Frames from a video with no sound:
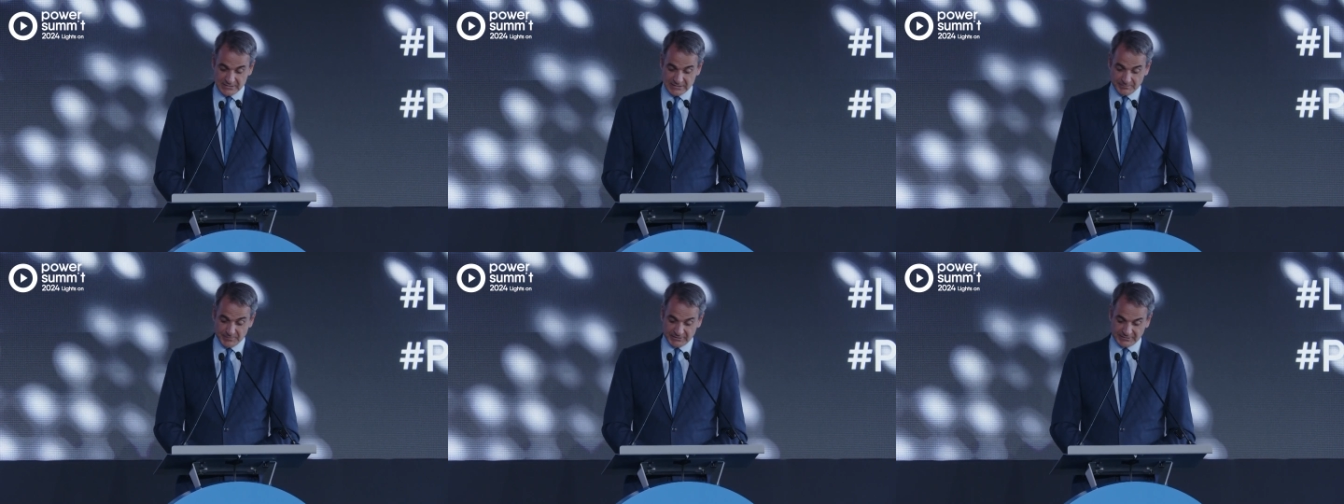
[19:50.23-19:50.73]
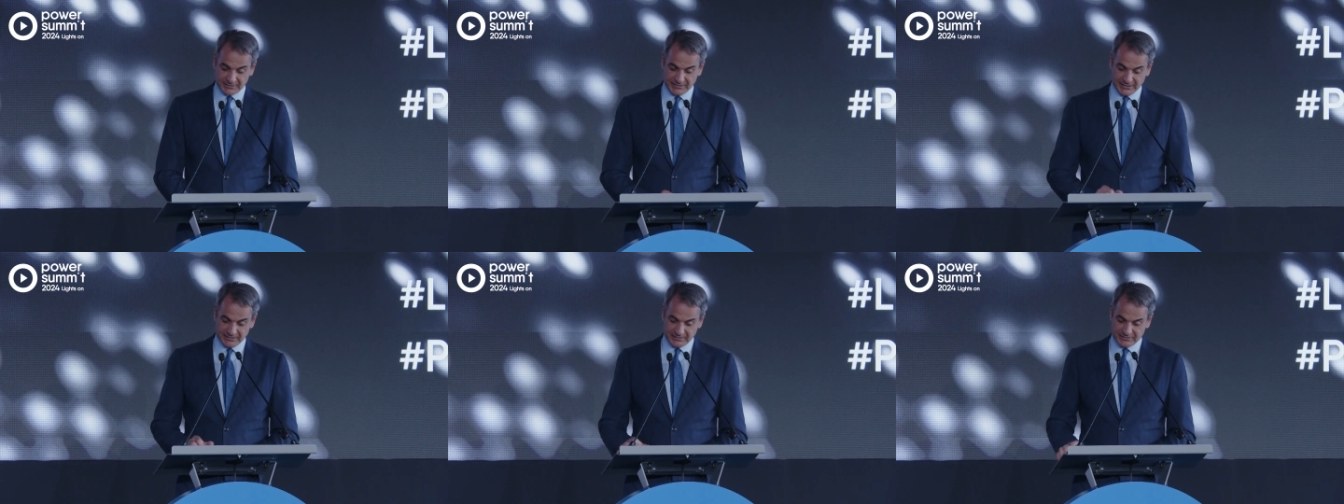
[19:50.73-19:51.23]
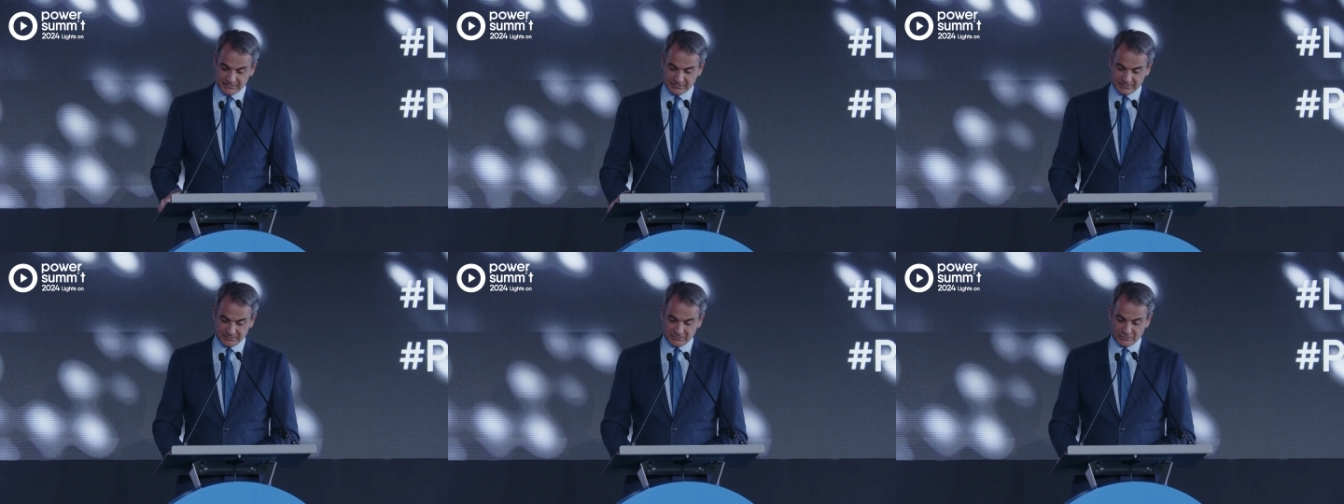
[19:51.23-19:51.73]
But at the end,
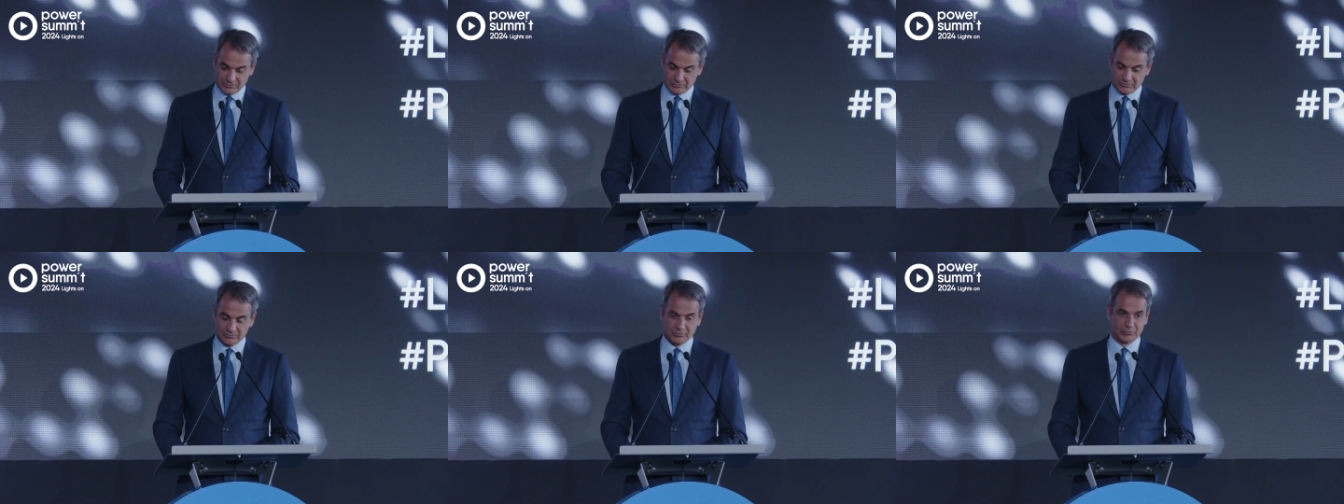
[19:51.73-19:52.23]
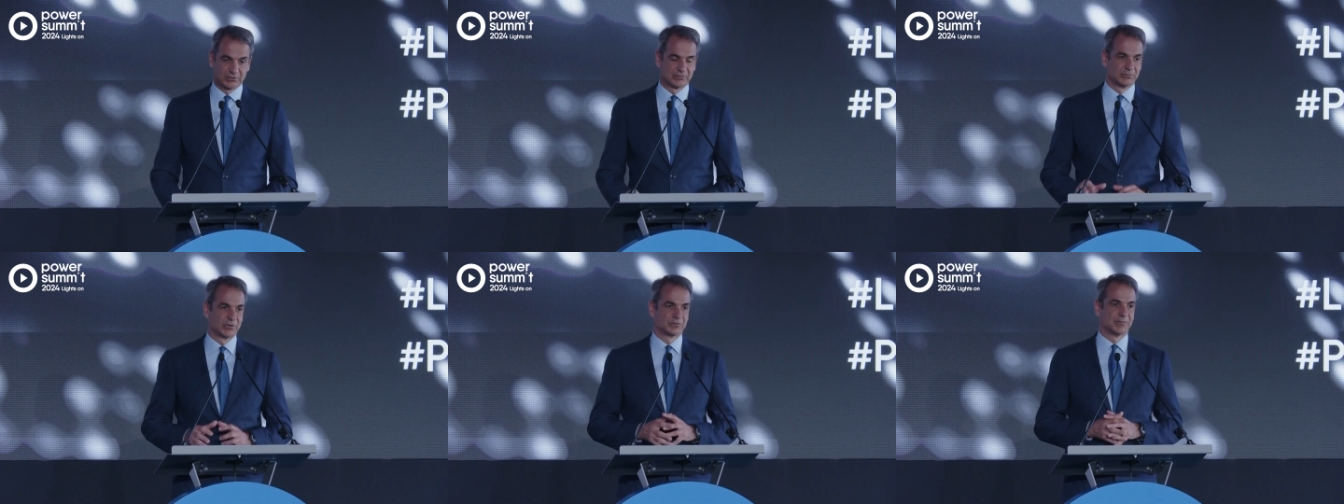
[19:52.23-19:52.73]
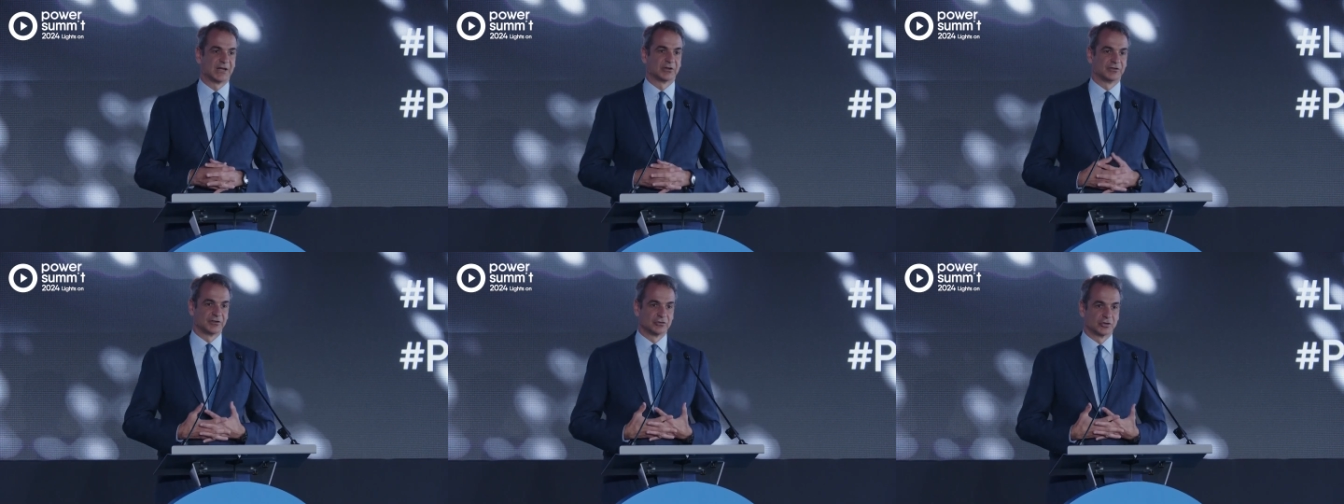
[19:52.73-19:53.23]
what matters
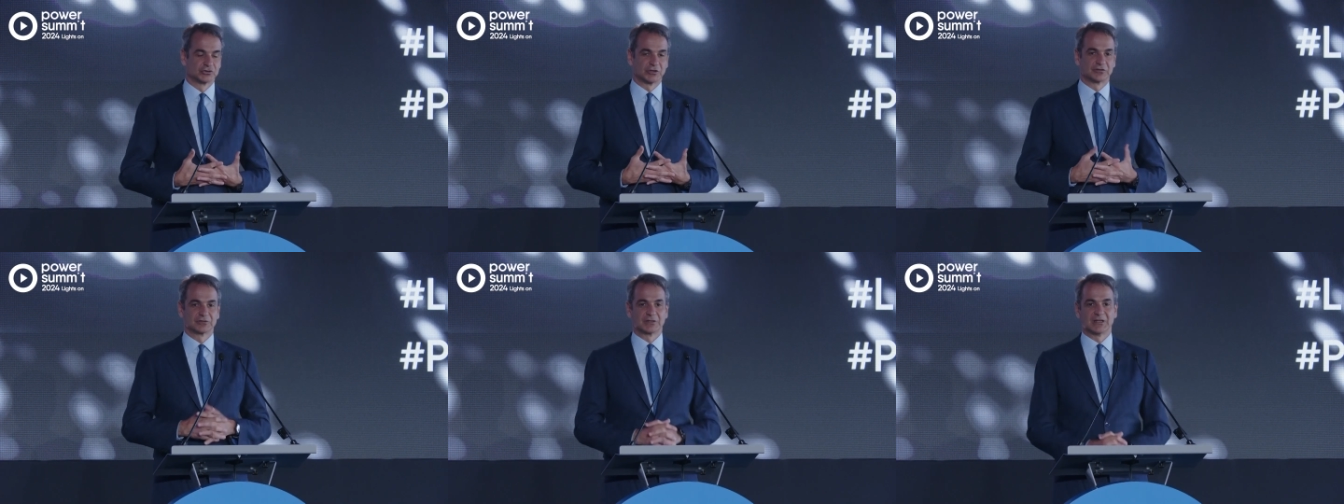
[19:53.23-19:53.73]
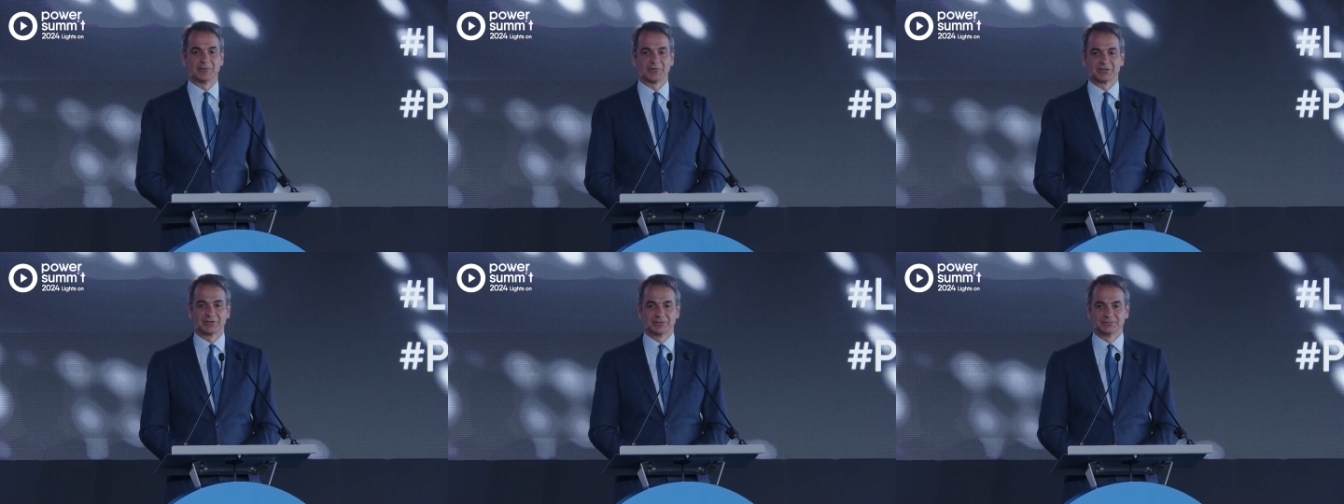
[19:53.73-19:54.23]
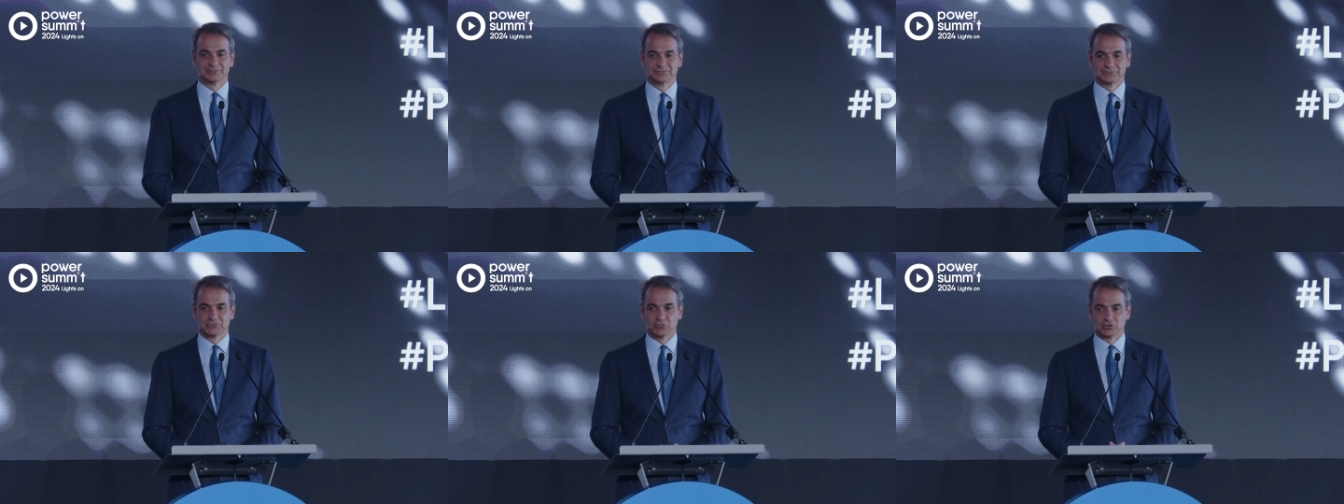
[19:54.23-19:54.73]
is not just climate
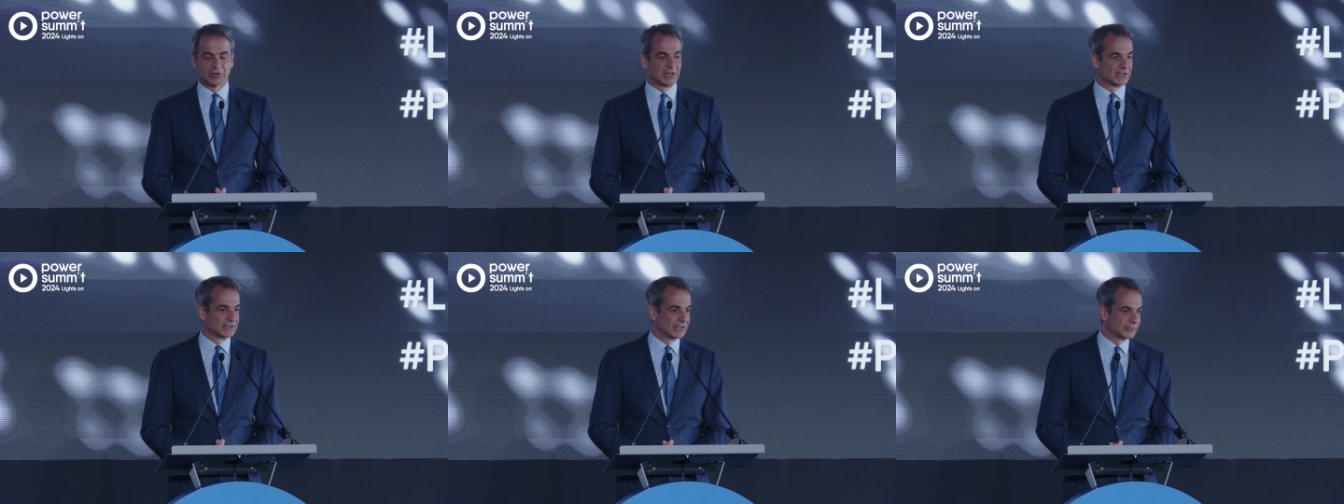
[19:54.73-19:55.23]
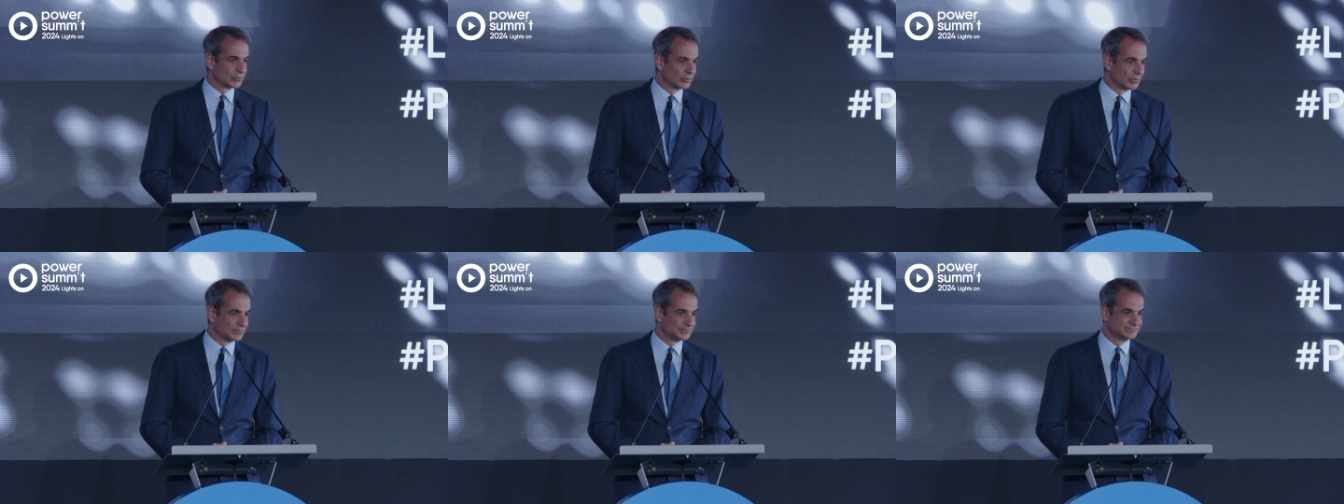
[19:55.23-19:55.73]
neutrality after all.